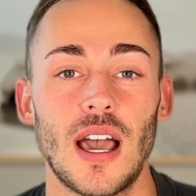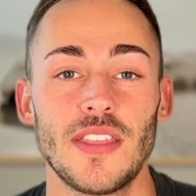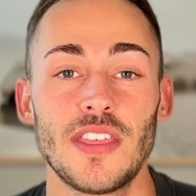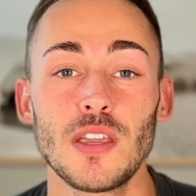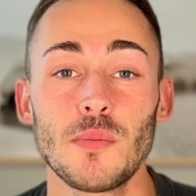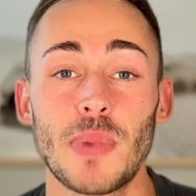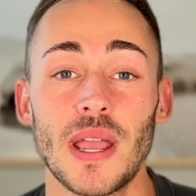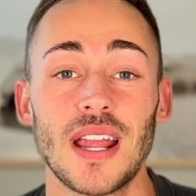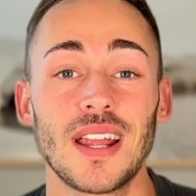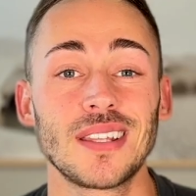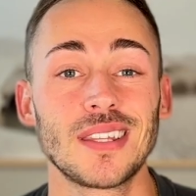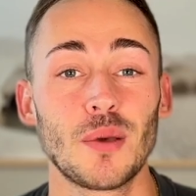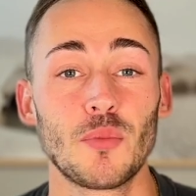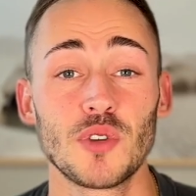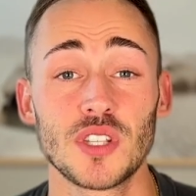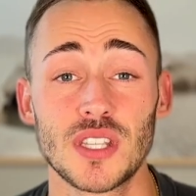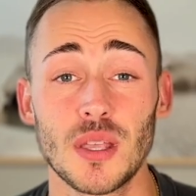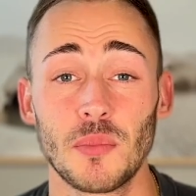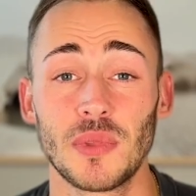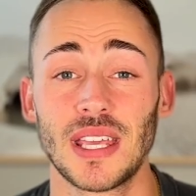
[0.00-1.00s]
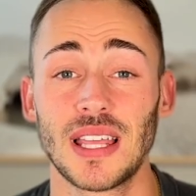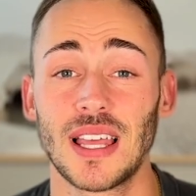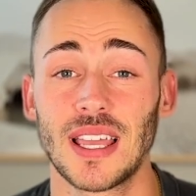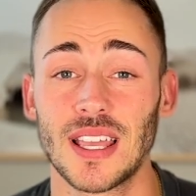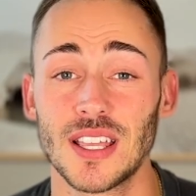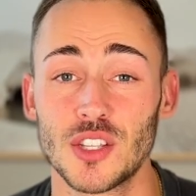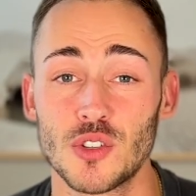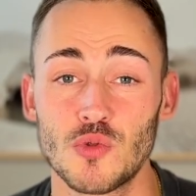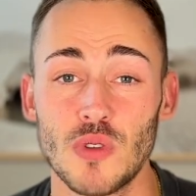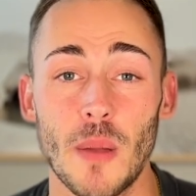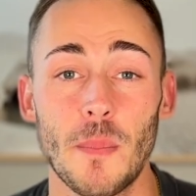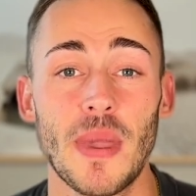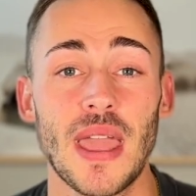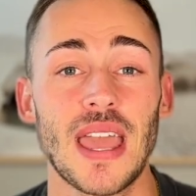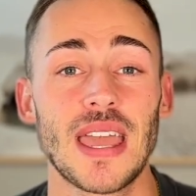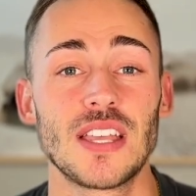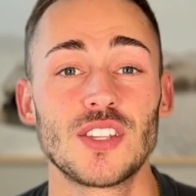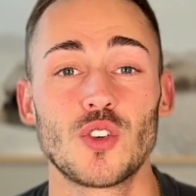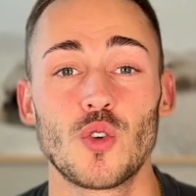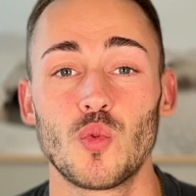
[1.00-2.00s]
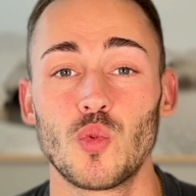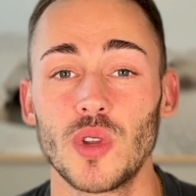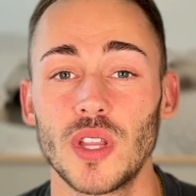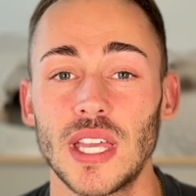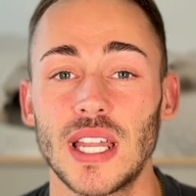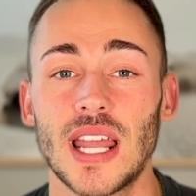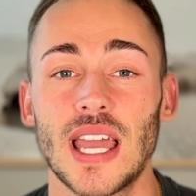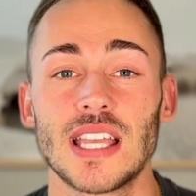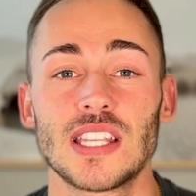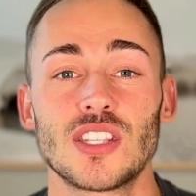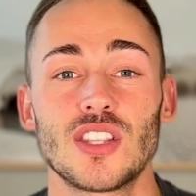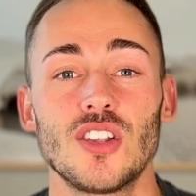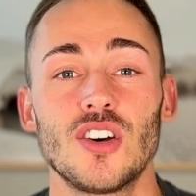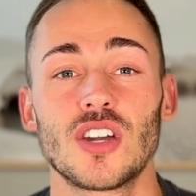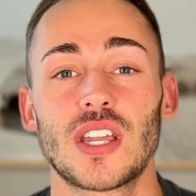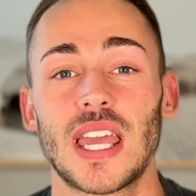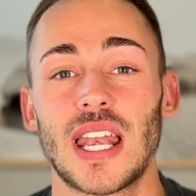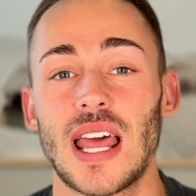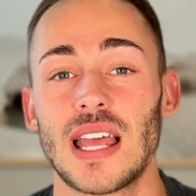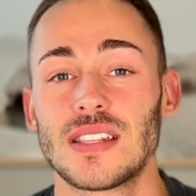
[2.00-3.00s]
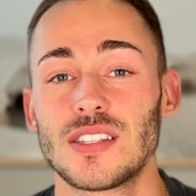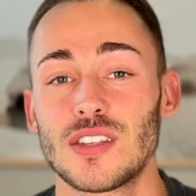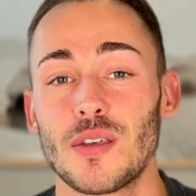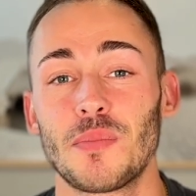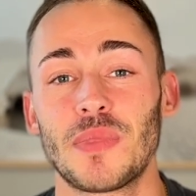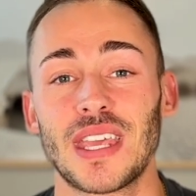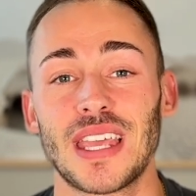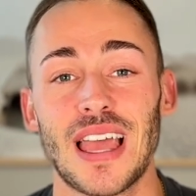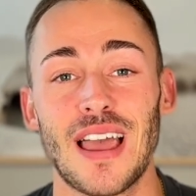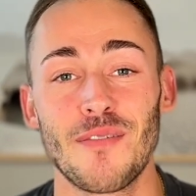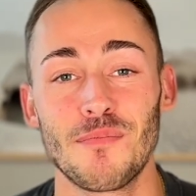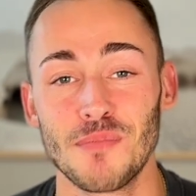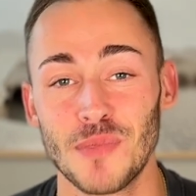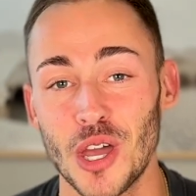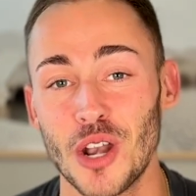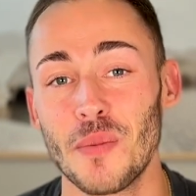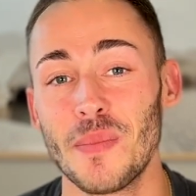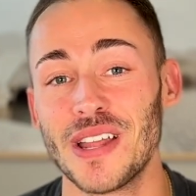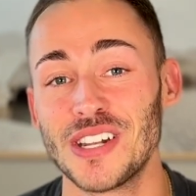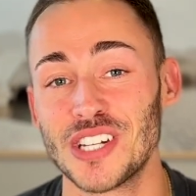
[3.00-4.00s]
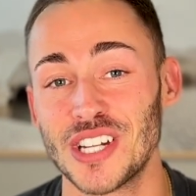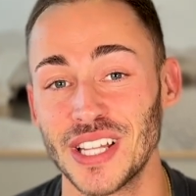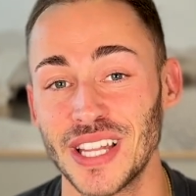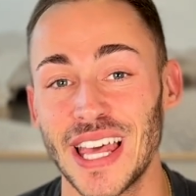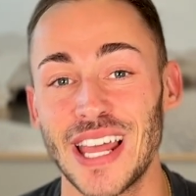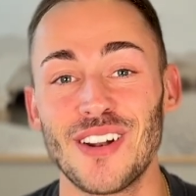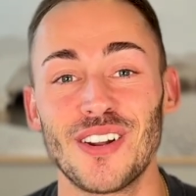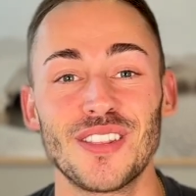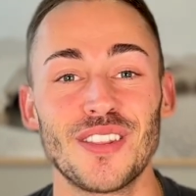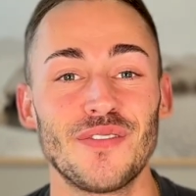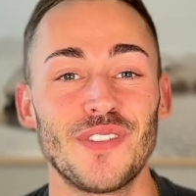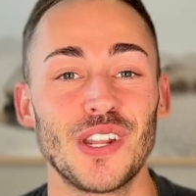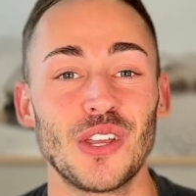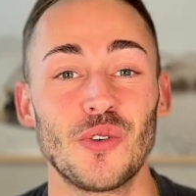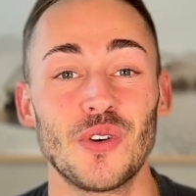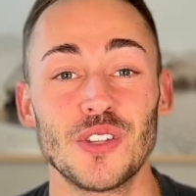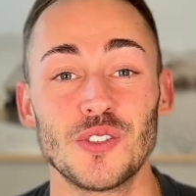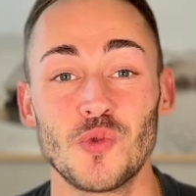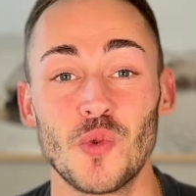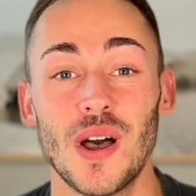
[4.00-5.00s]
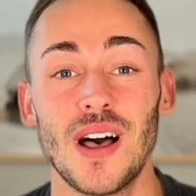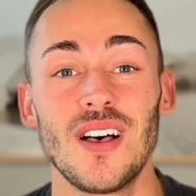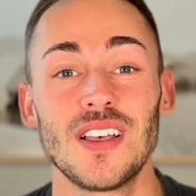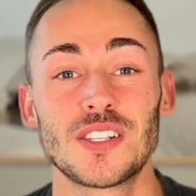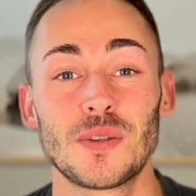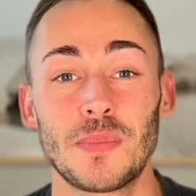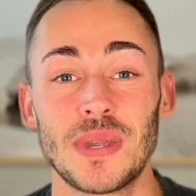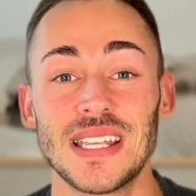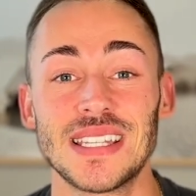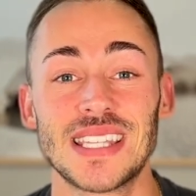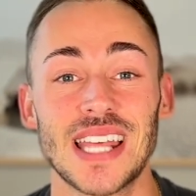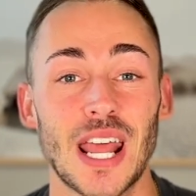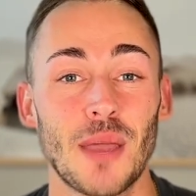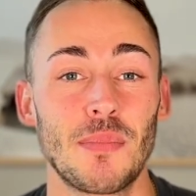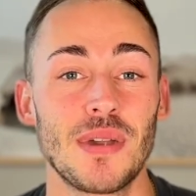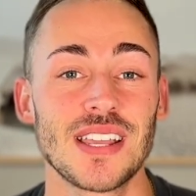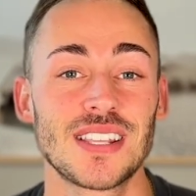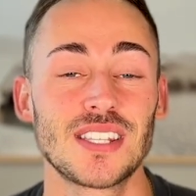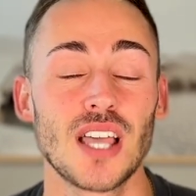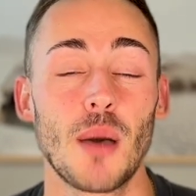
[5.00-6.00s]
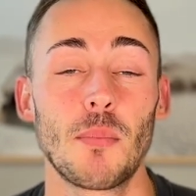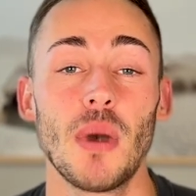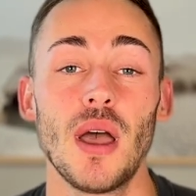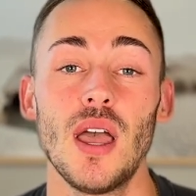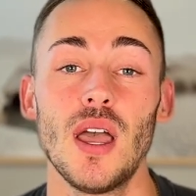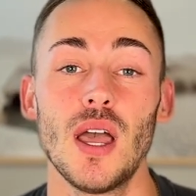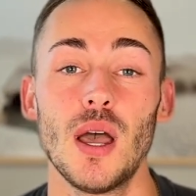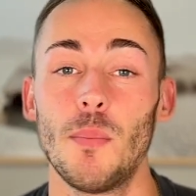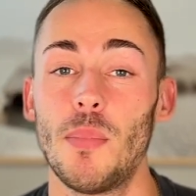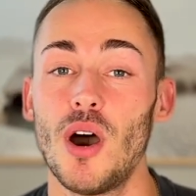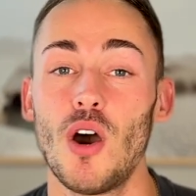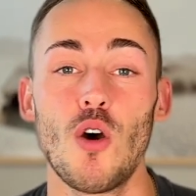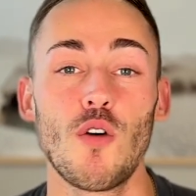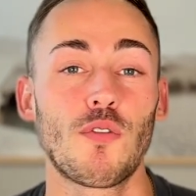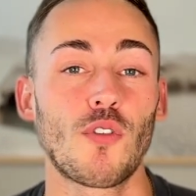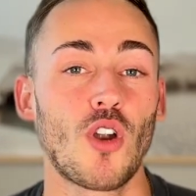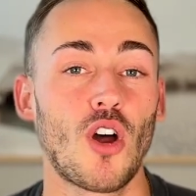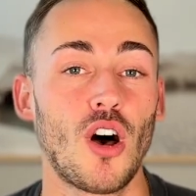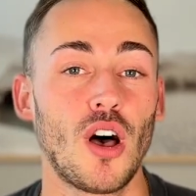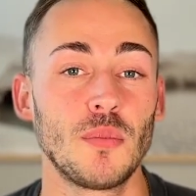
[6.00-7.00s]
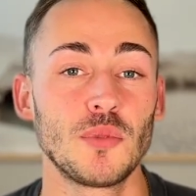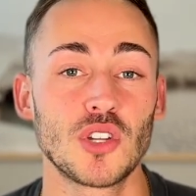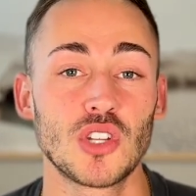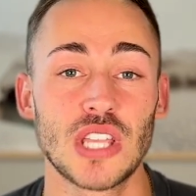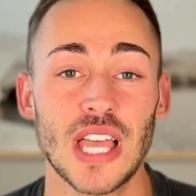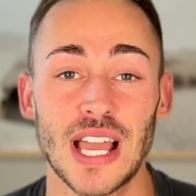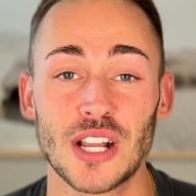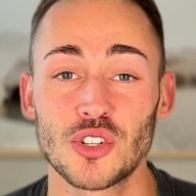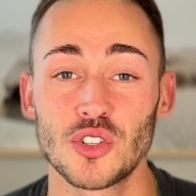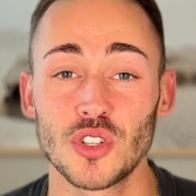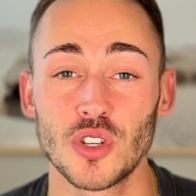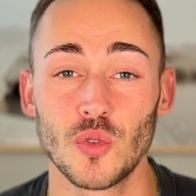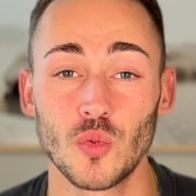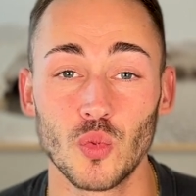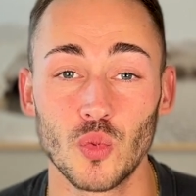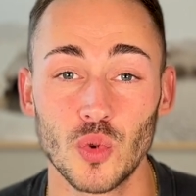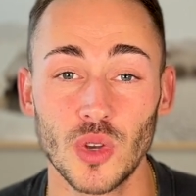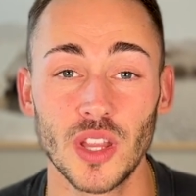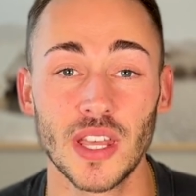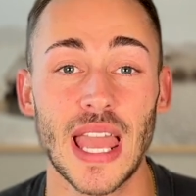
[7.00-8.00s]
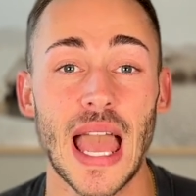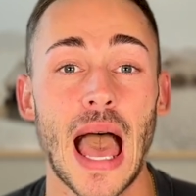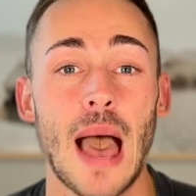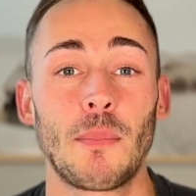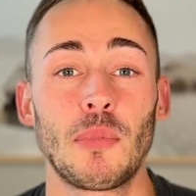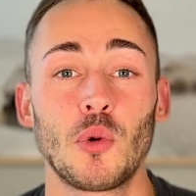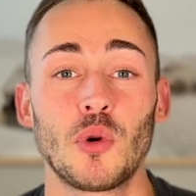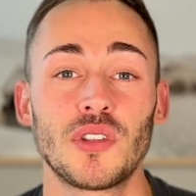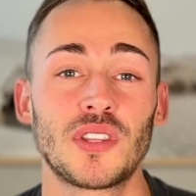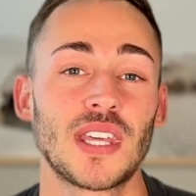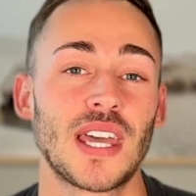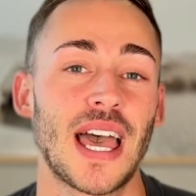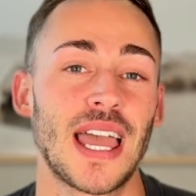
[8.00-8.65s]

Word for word: I think pairing them with something like a sweatpant is a really nice look and that's something I'm gonna mention later in the video as well as a piece that I picked up. But overall, I'm just actually really happy with it.